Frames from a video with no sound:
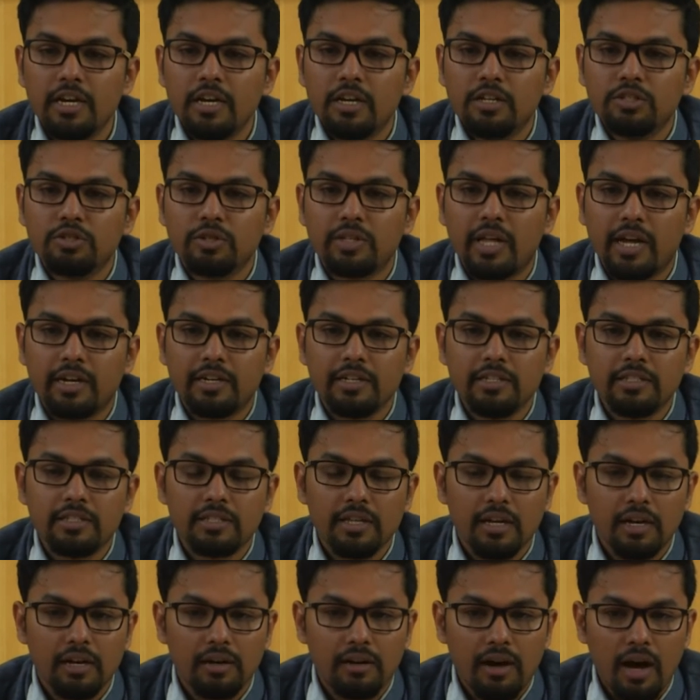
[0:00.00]
So, that is
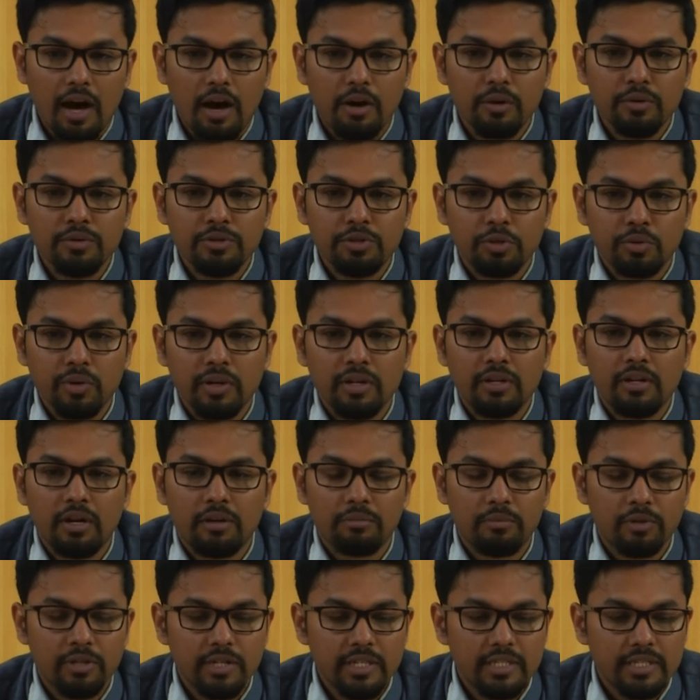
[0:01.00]
uh, how Donald
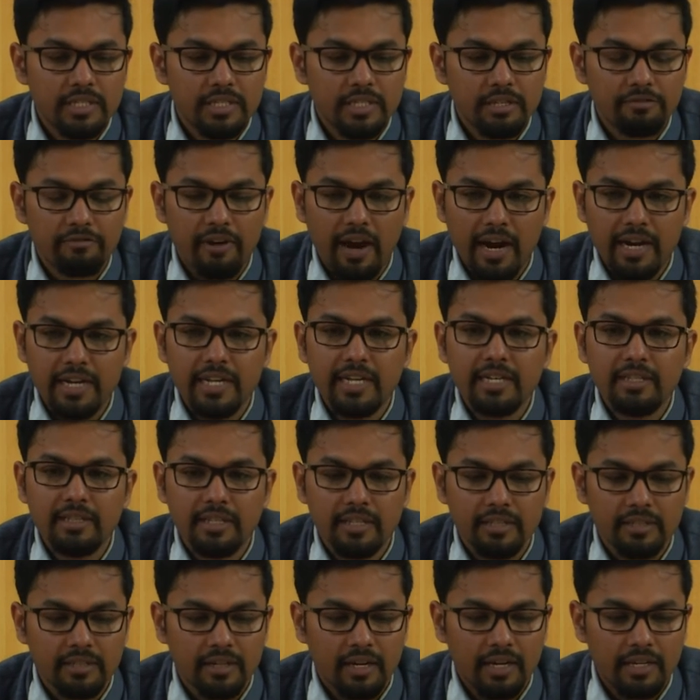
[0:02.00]
Norman is dividing
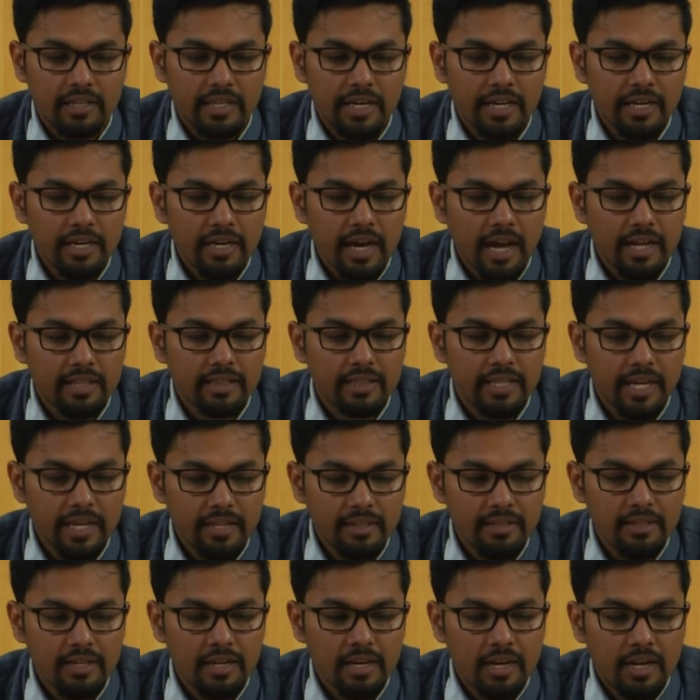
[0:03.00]
the uh, thing and
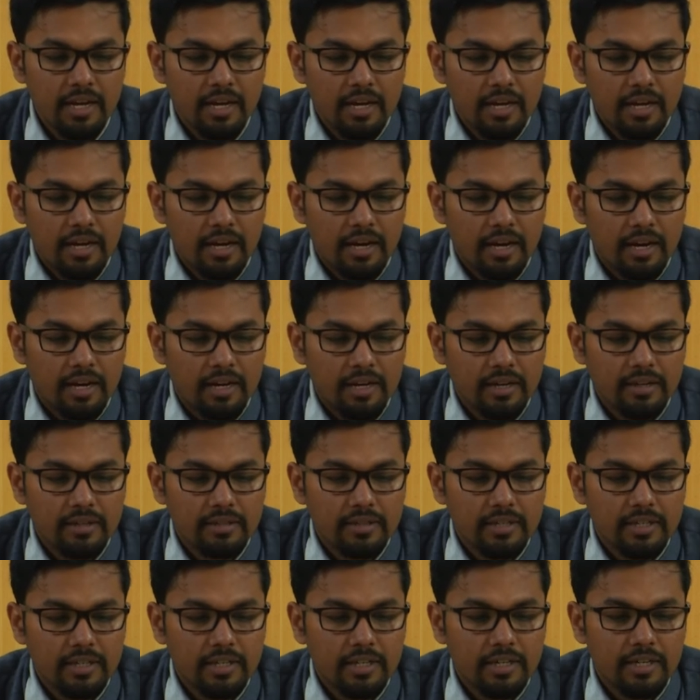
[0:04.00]
then the
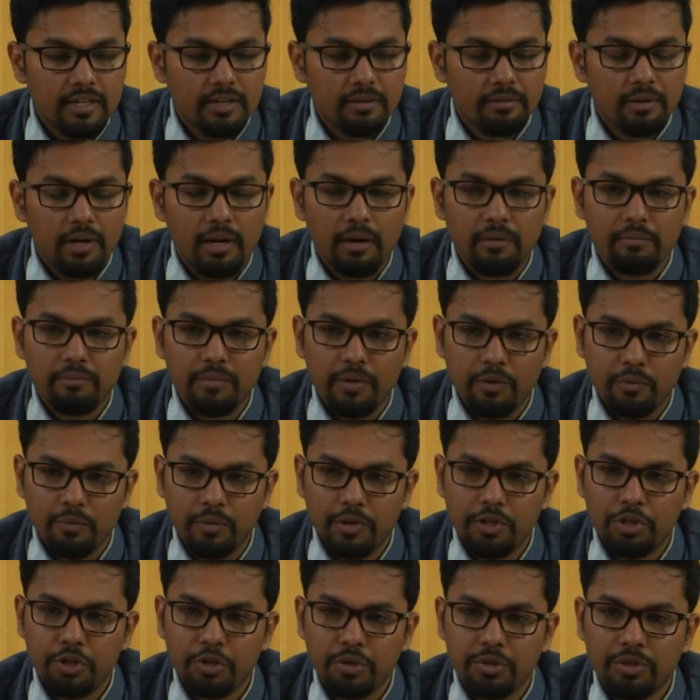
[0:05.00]
um, we
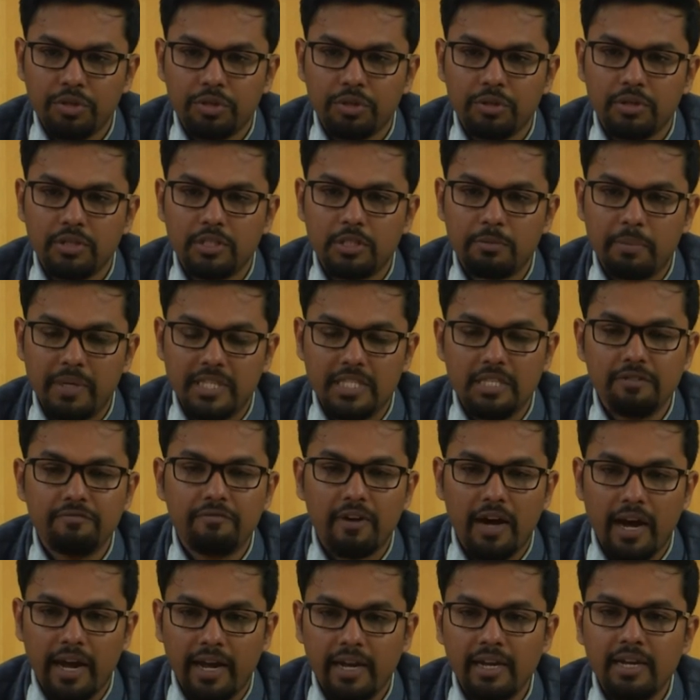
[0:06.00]
should
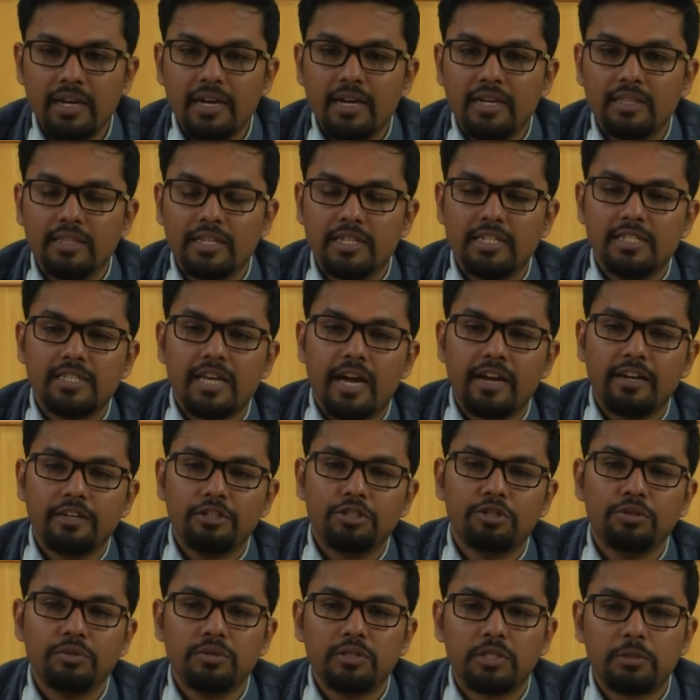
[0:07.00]
specify the designer
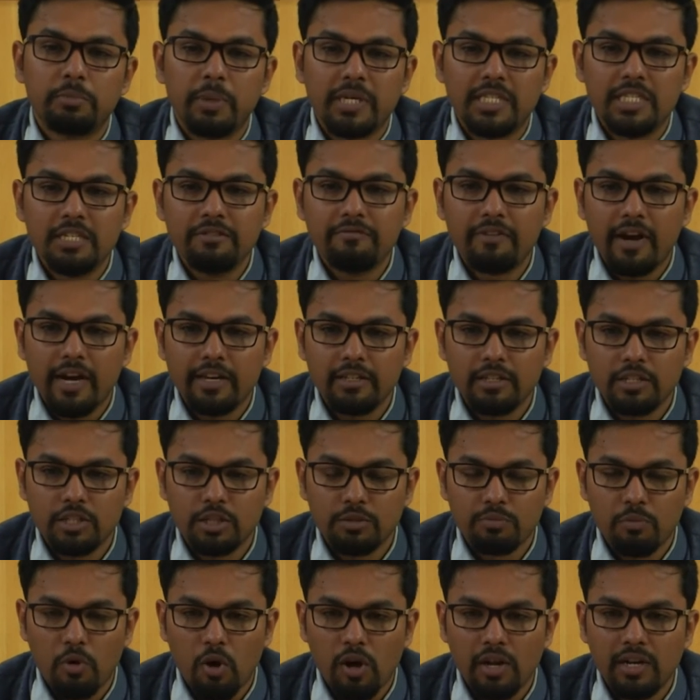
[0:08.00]
should specify the
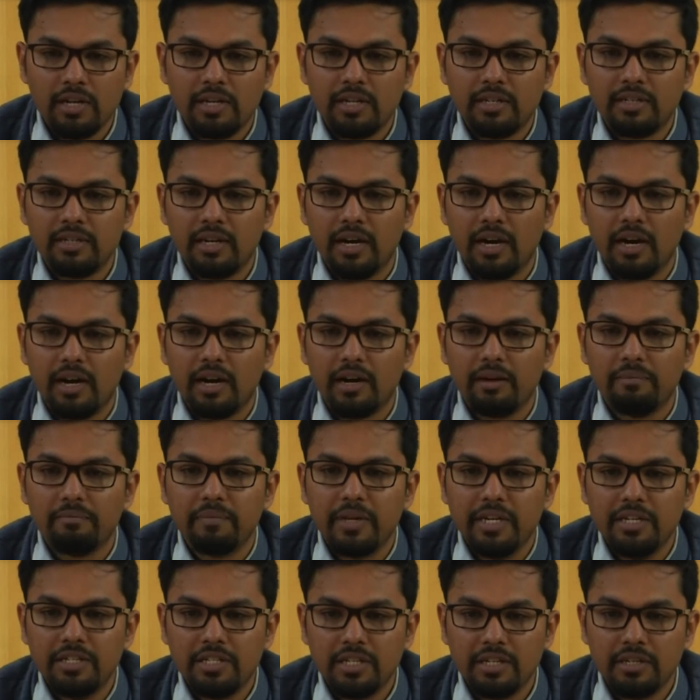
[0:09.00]
smaller um,
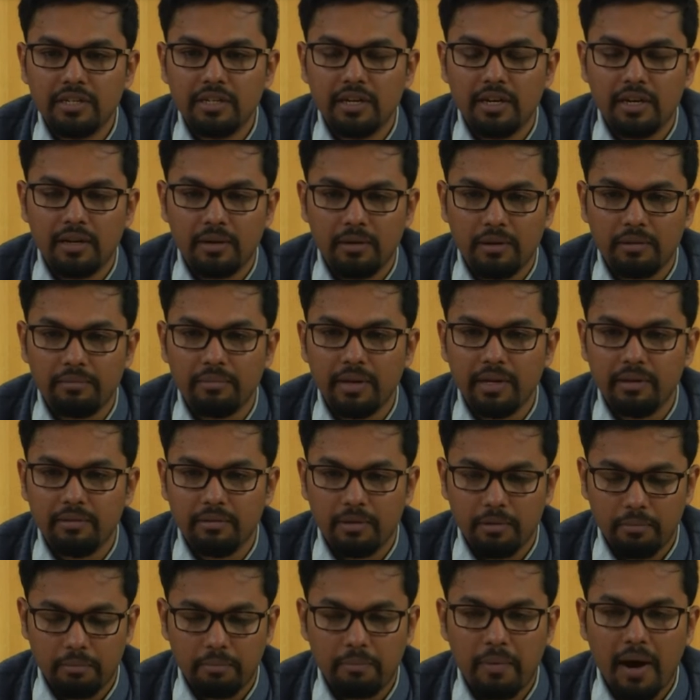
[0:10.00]

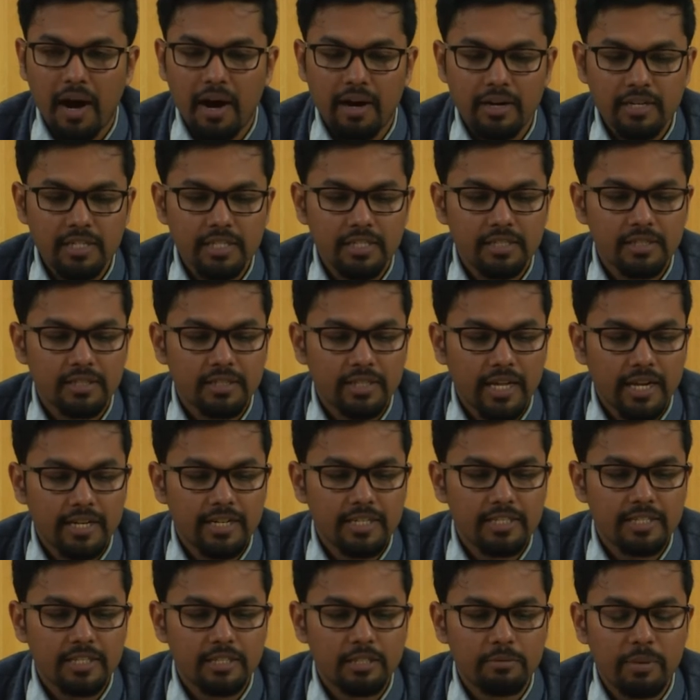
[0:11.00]
um parts that
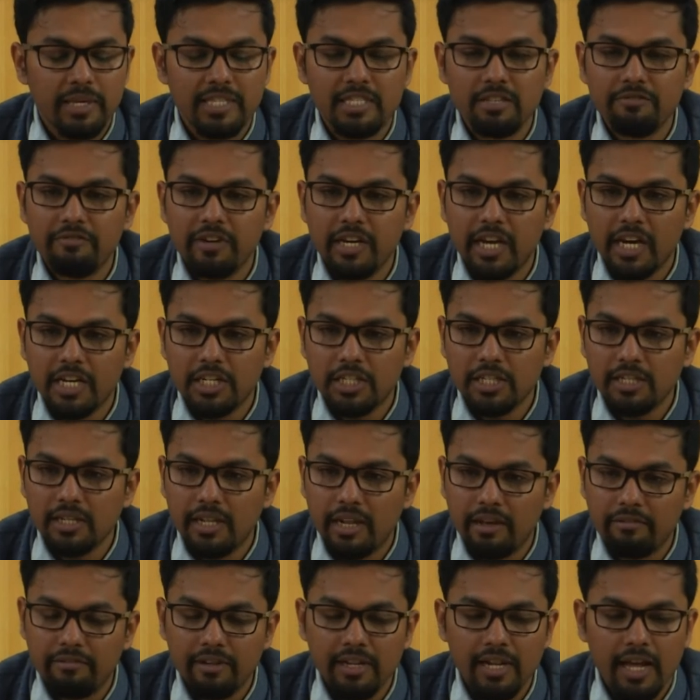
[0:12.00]
is the specification
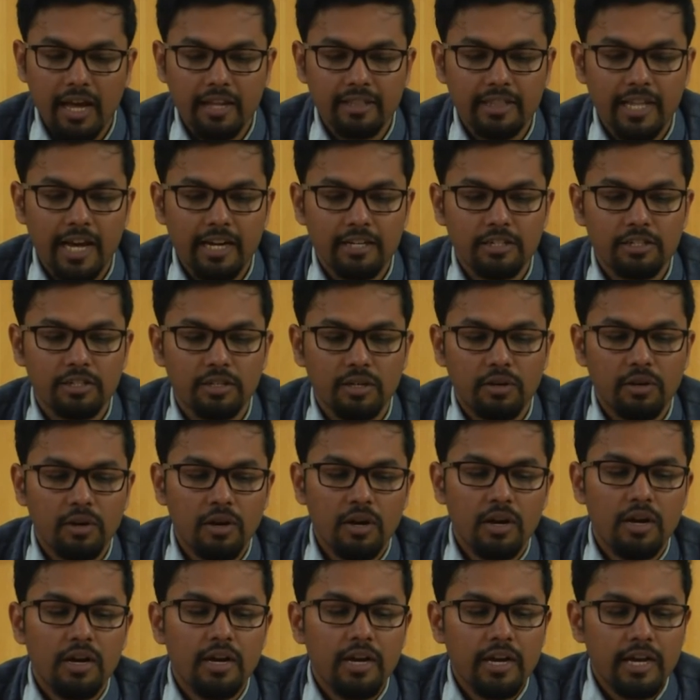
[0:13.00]
level and that
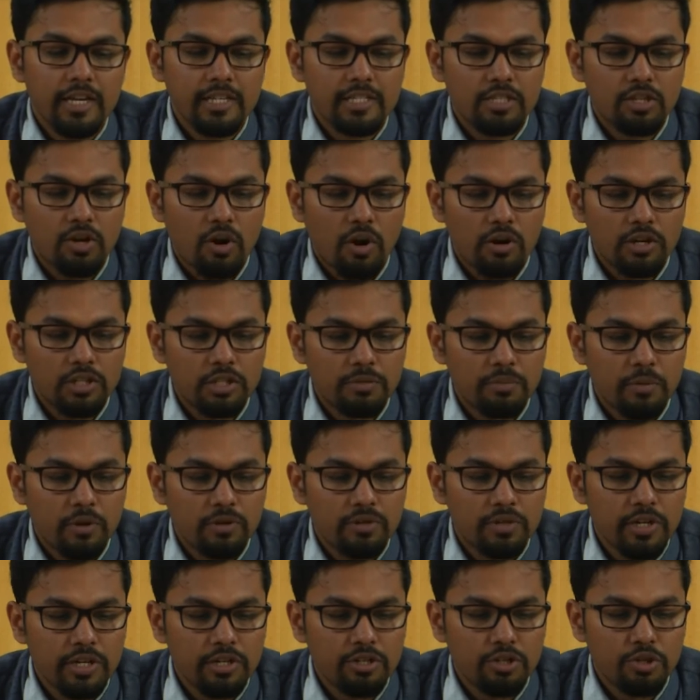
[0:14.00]
is
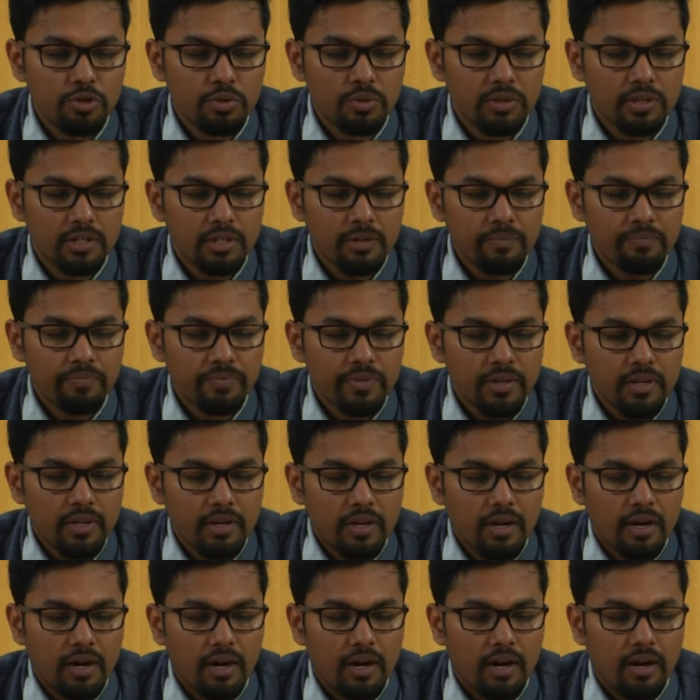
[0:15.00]
corresponding to the
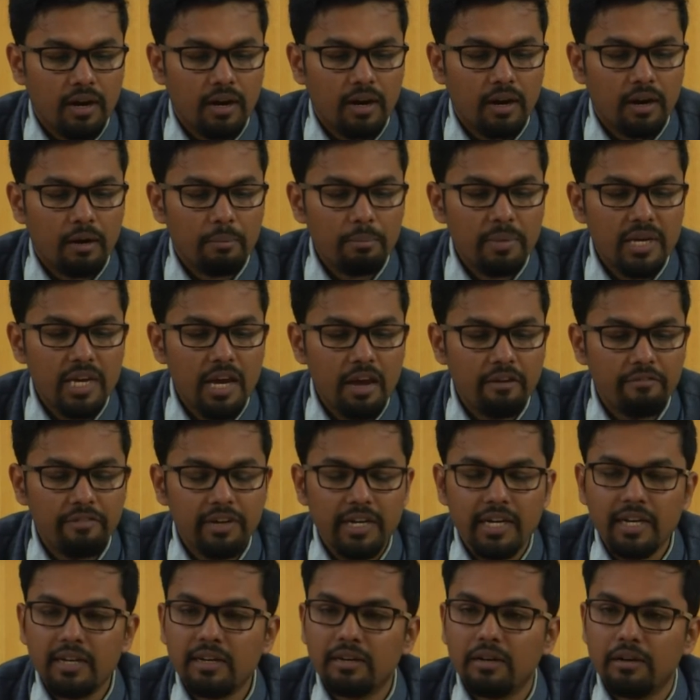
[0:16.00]

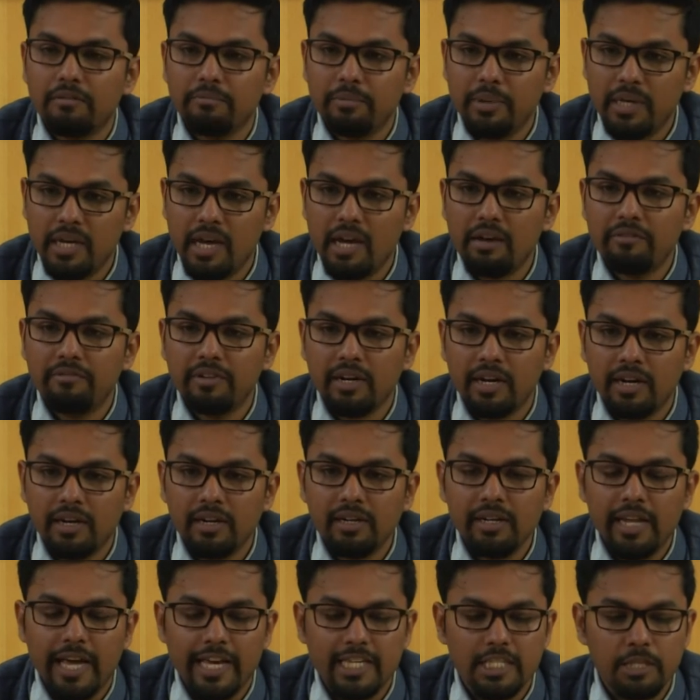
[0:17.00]
behavior
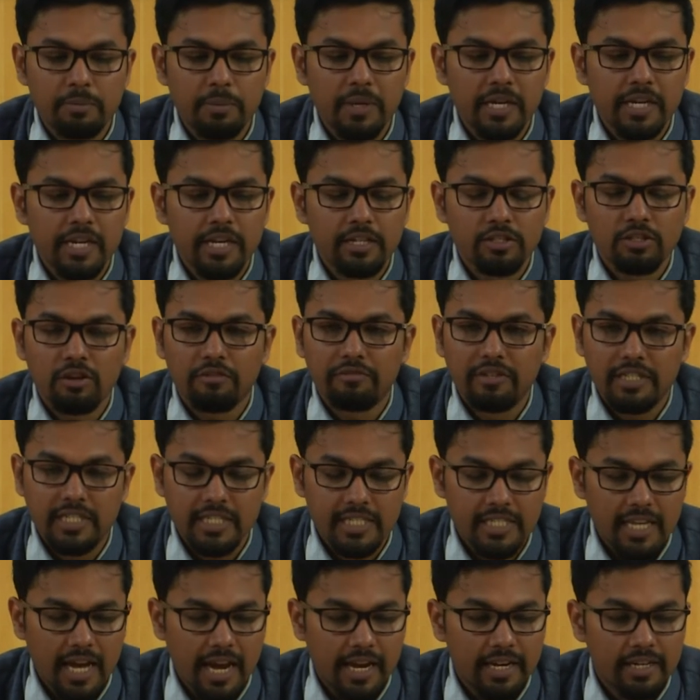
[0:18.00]
behavioral experience of a
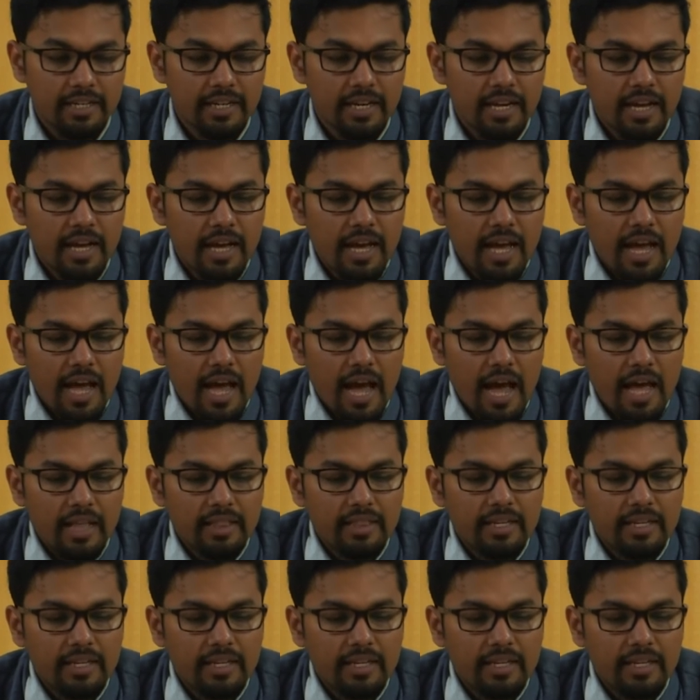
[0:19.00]
design and